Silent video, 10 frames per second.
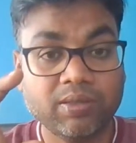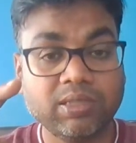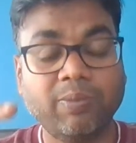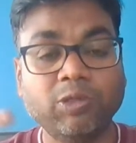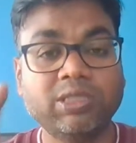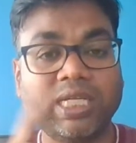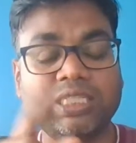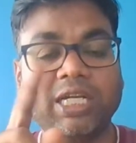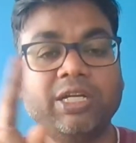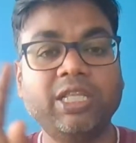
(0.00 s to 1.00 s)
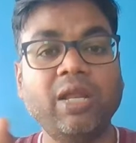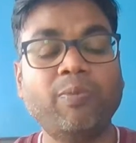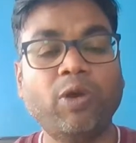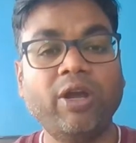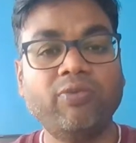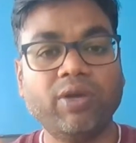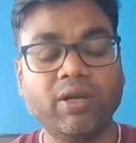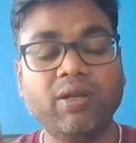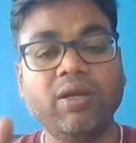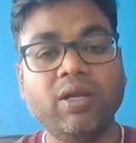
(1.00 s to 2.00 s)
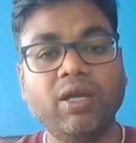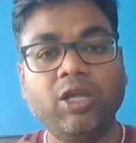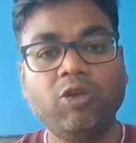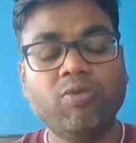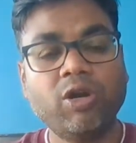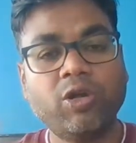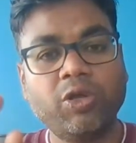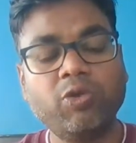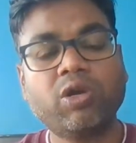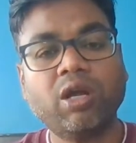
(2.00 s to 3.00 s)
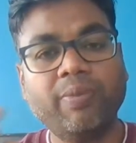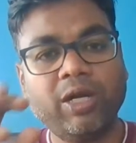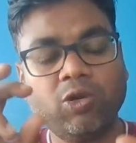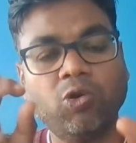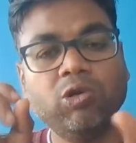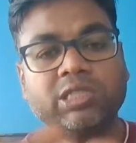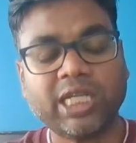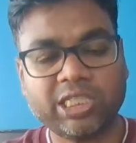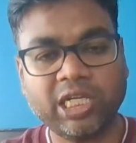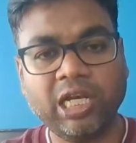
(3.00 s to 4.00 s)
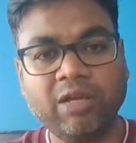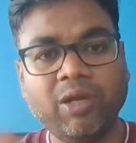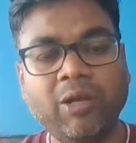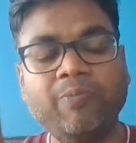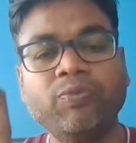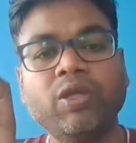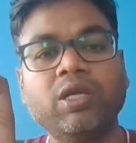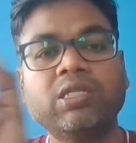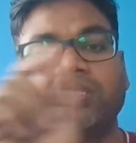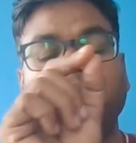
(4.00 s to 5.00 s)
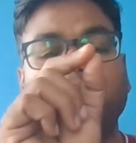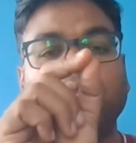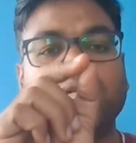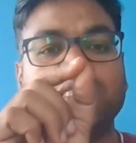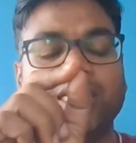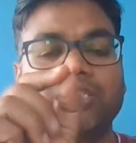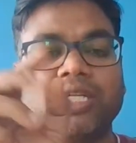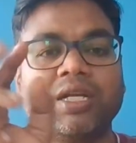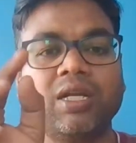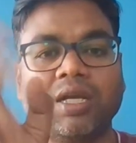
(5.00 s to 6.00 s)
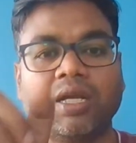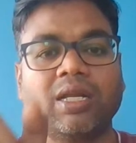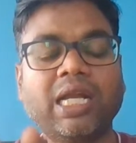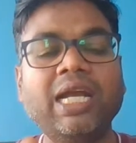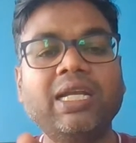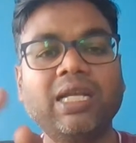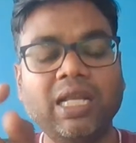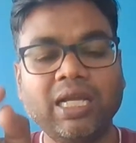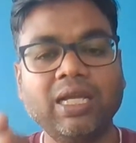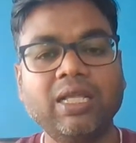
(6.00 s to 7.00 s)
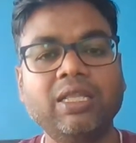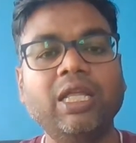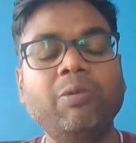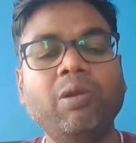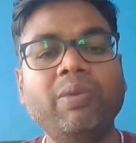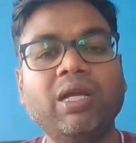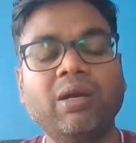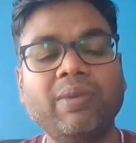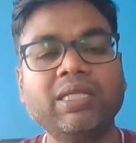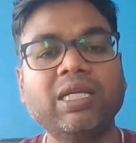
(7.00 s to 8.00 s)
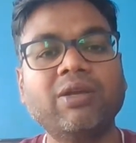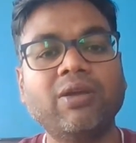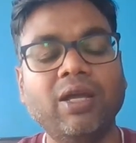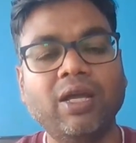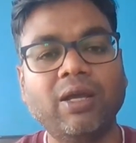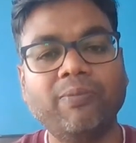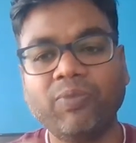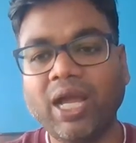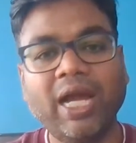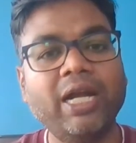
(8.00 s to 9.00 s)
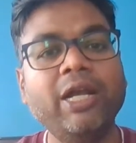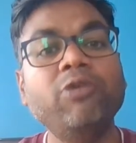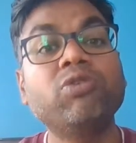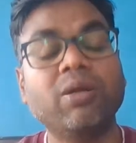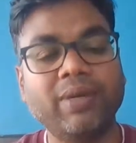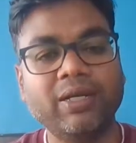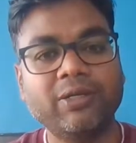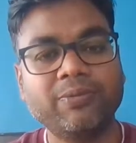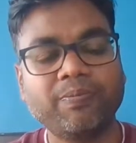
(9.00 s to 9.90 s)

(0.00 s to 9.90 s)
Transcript: Suppose section 3.1, you want to give comment whole section level. Select that section, right click, there will become as a add new comment.